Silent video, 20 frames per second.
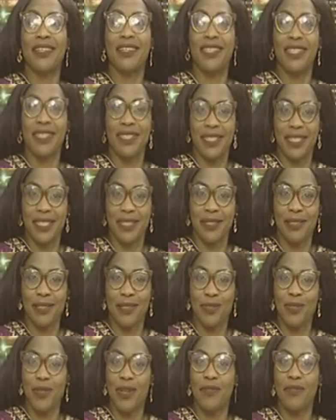Clinton.
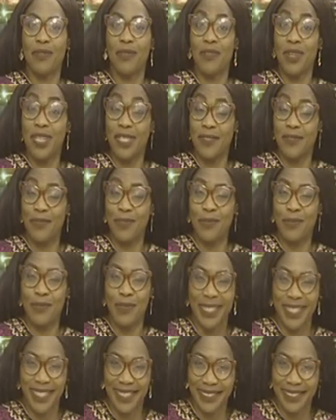To have a restful
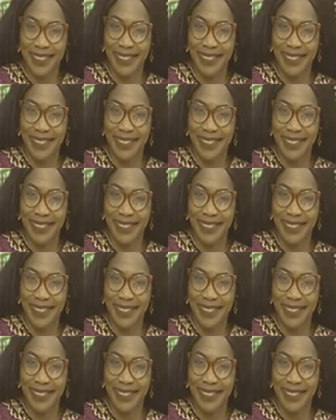weekend.